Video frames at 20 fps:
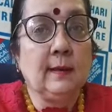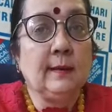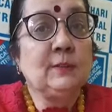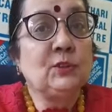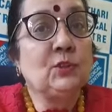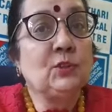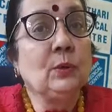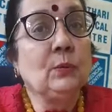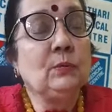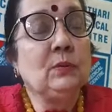
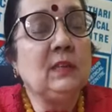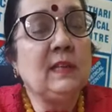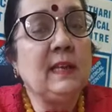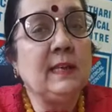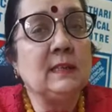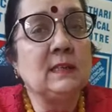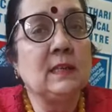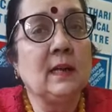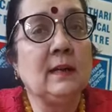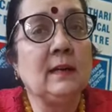So
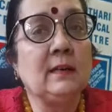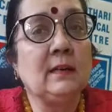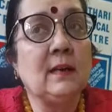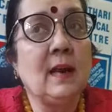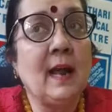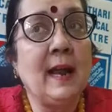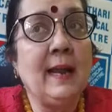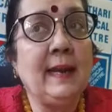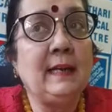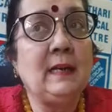these are
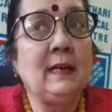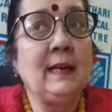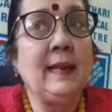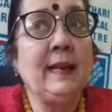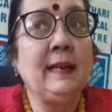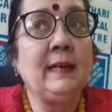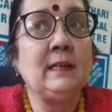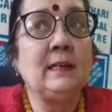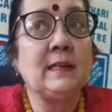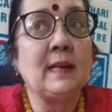
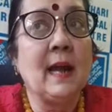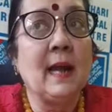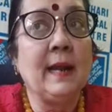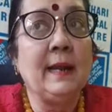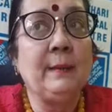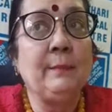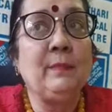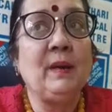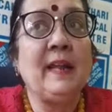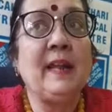rightly
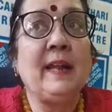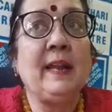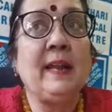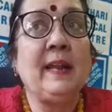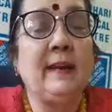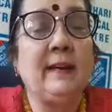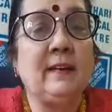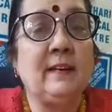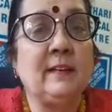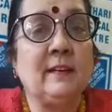timely
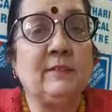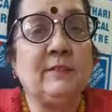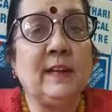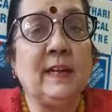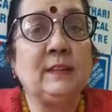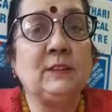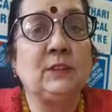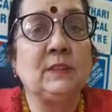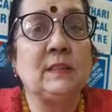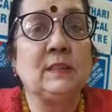
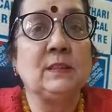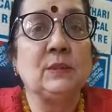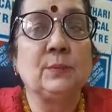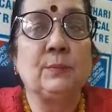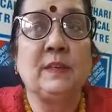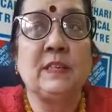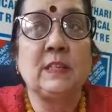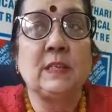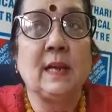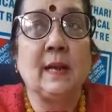interventions
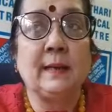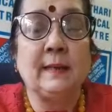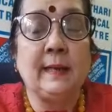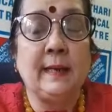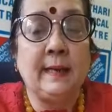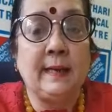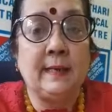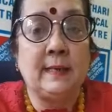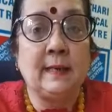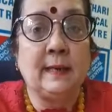which are
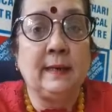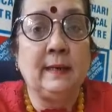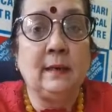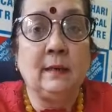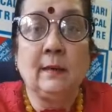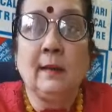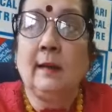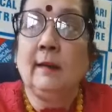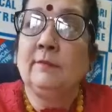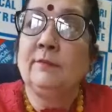needed